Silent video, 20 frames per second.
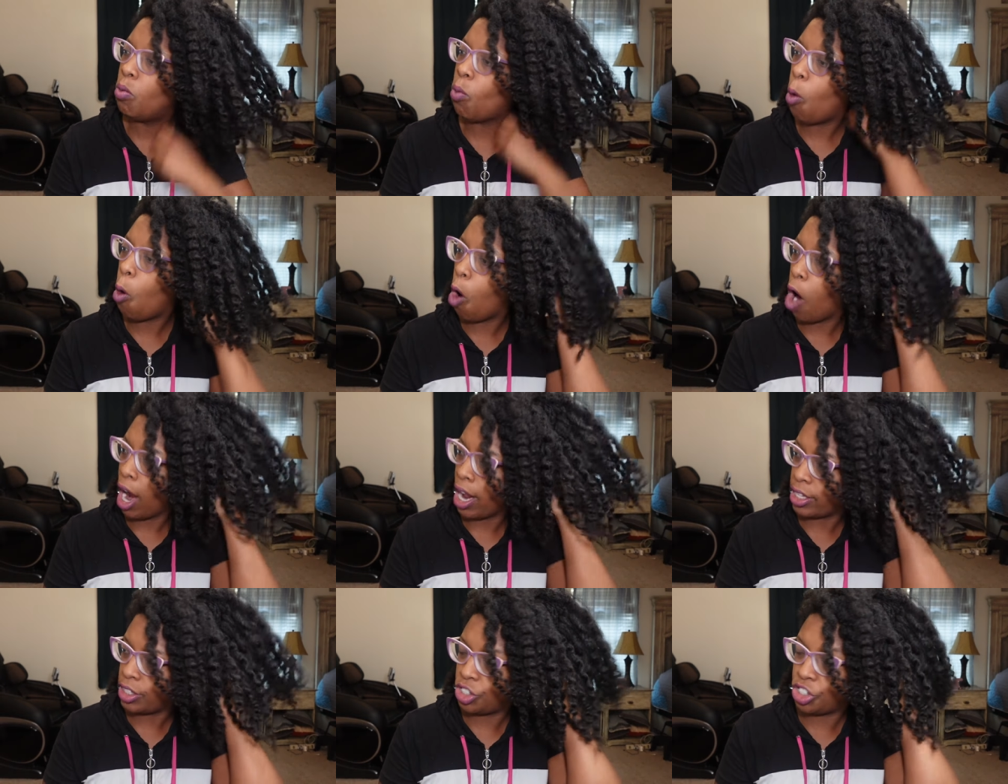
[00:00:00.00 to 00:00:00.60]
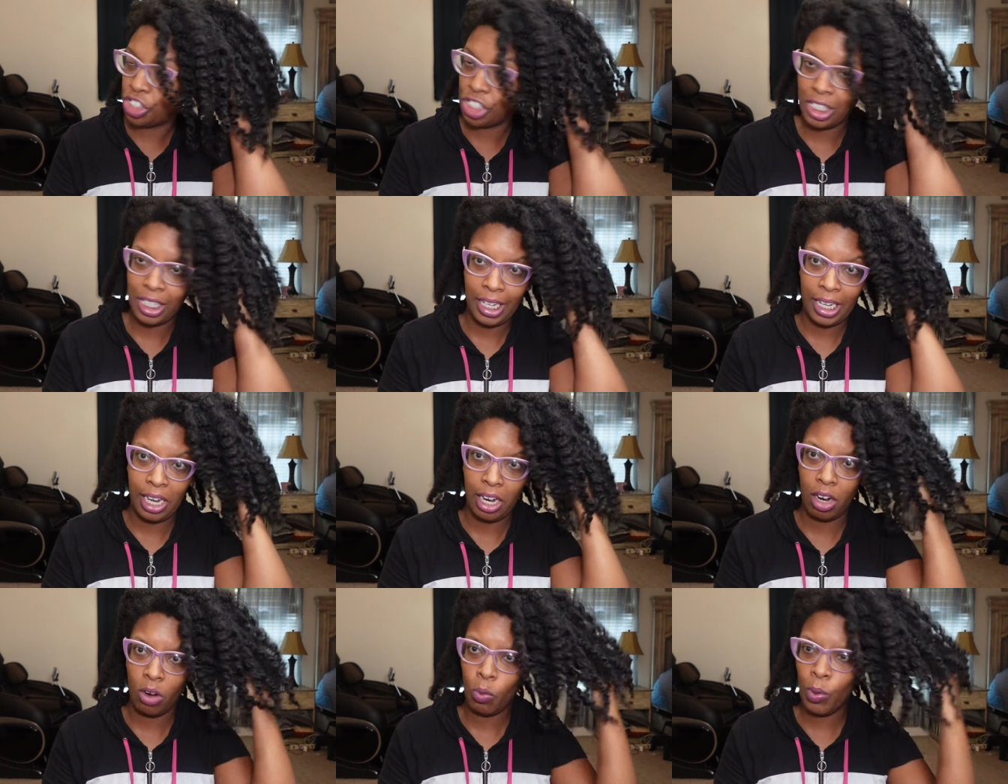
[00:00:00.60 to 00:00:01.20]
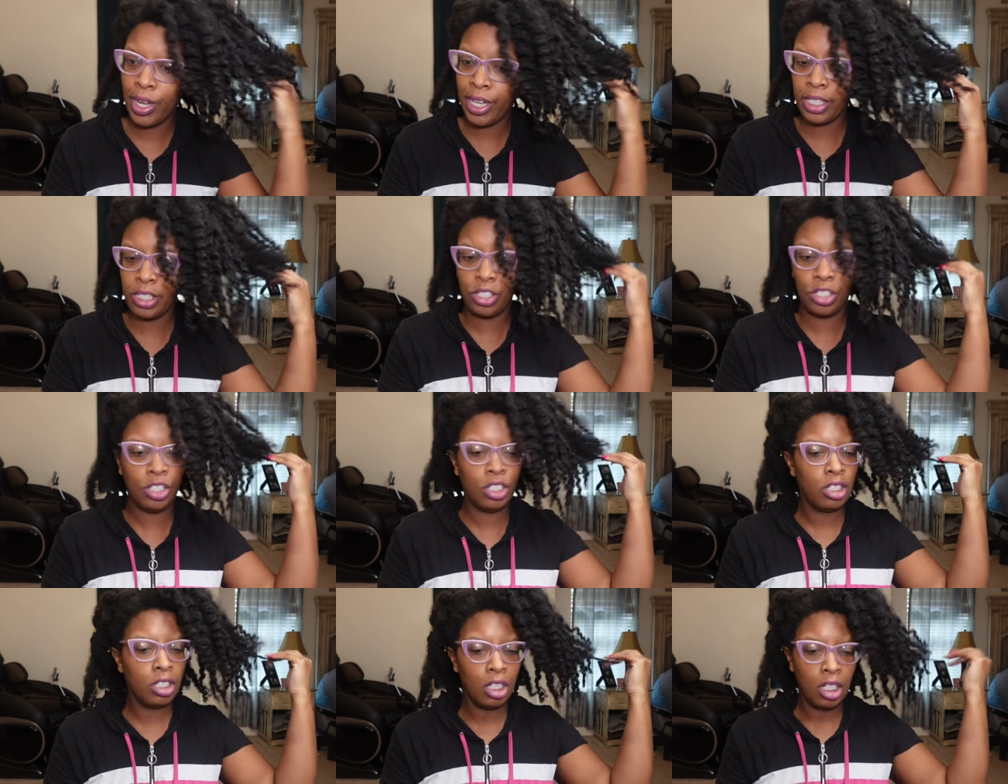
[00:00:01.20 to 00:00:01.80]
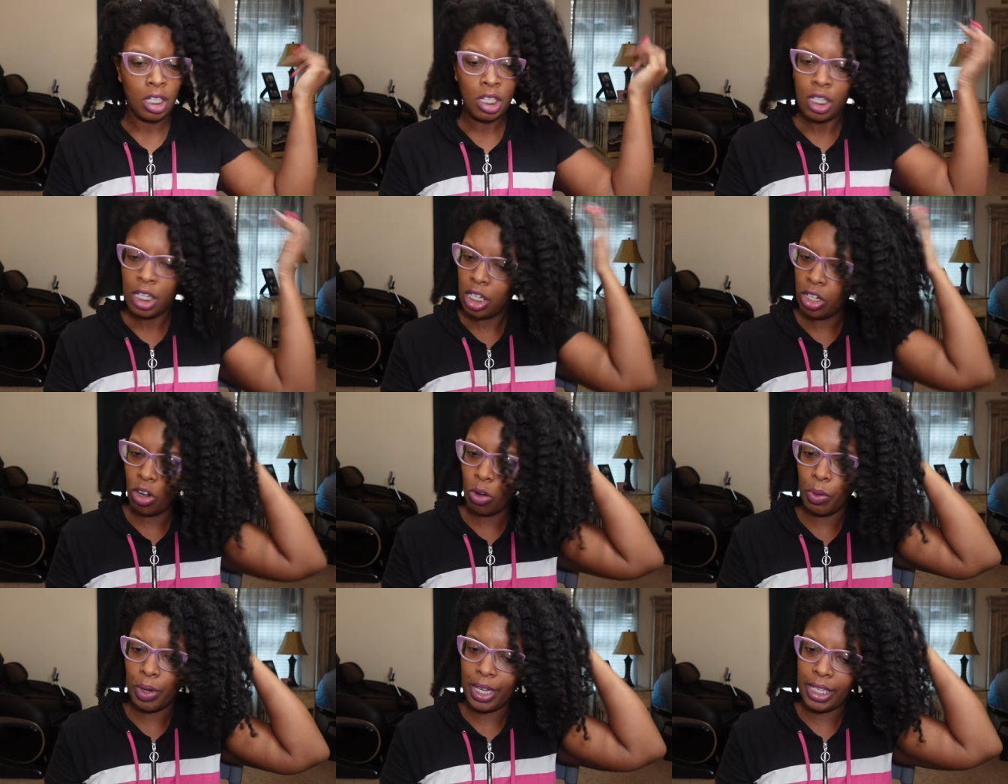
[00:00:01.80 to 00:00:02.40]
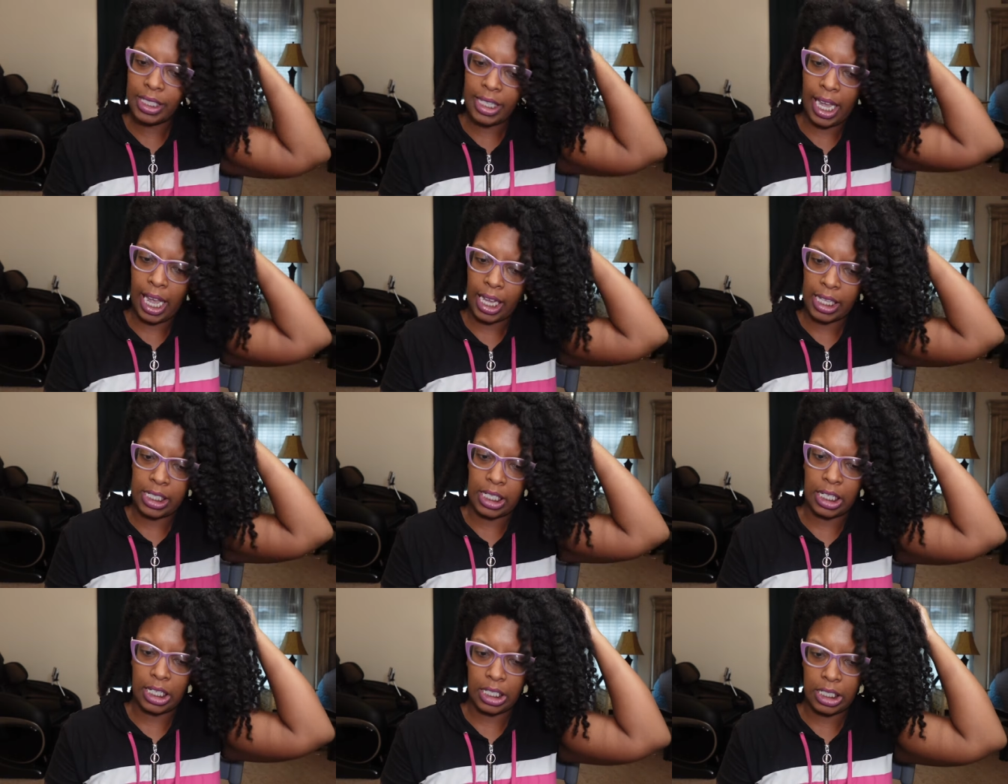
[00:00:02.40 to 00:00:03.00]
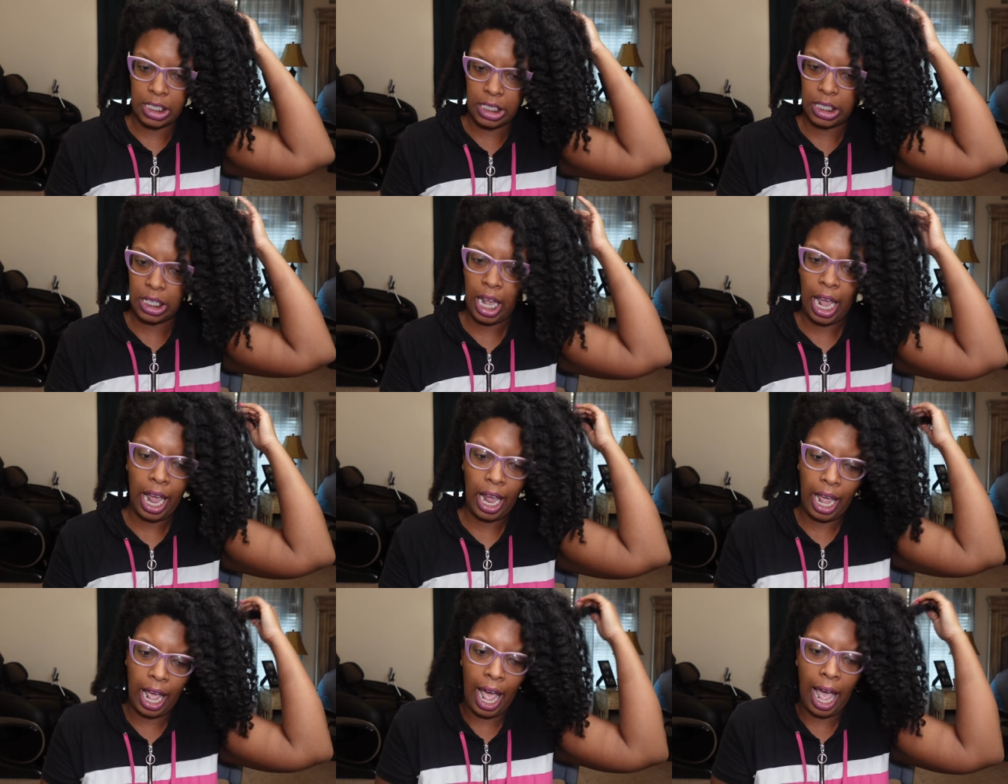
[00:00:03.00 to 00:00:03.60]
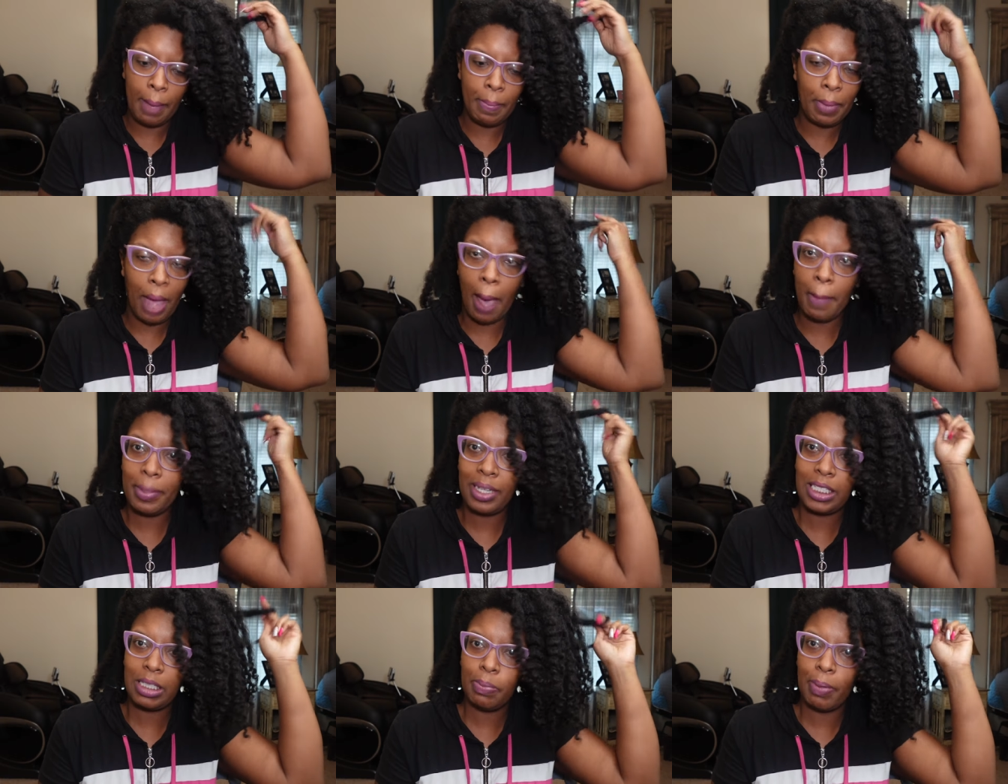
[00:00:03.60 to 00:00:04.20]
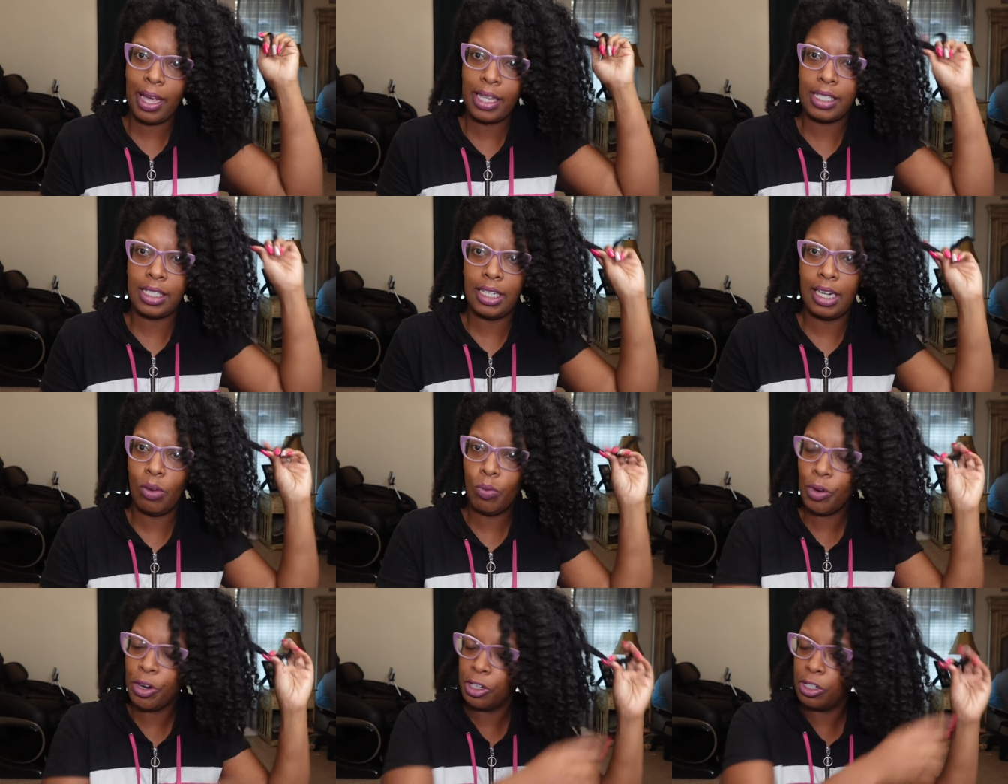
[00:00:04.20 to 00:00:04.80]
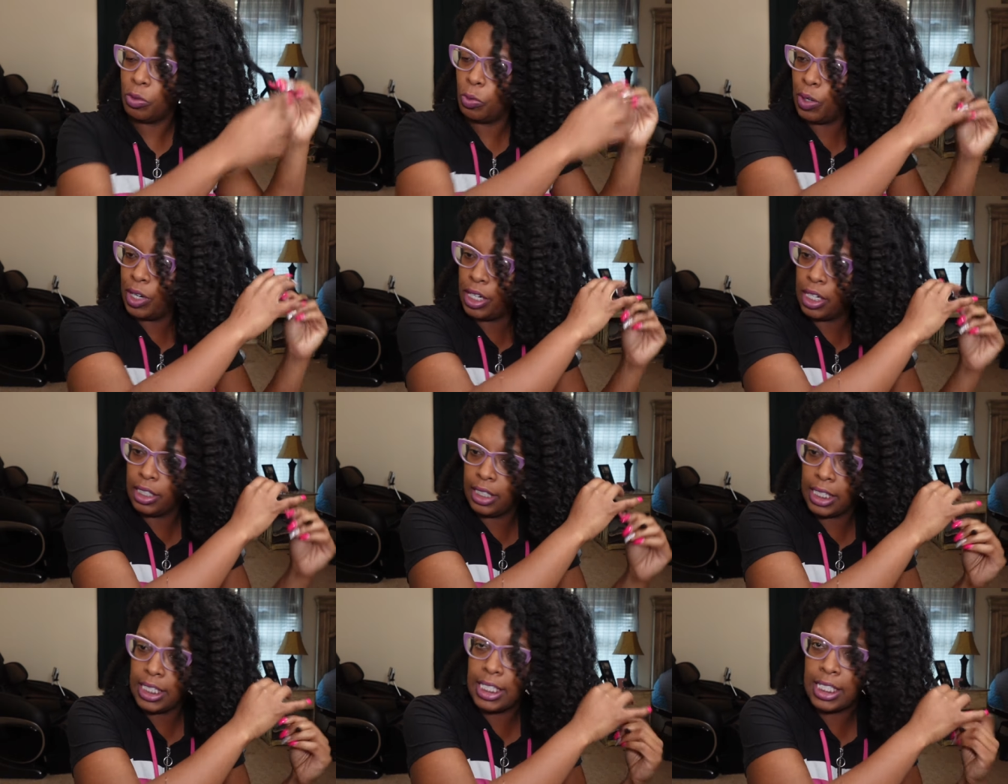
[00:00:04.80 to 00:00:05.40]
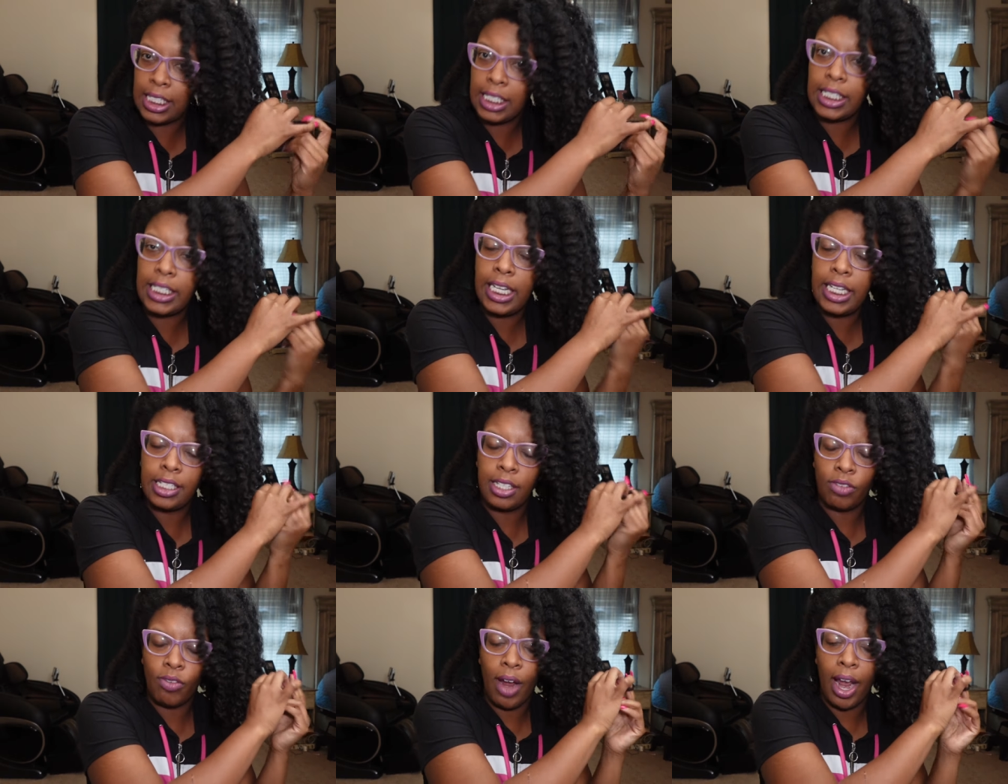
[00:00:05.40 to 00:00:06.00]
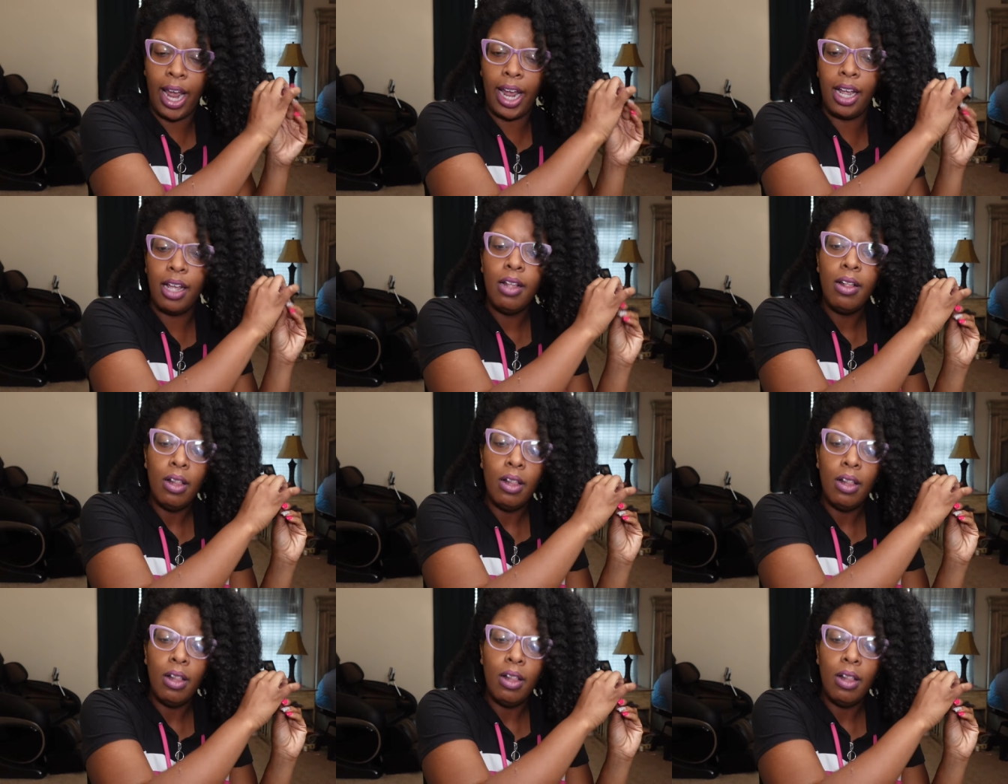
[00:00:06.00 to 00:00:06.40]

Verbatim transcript: watch here, which, you know, we're in Texas. I'm, I'm expecting them. We're, we're, this is the season, right?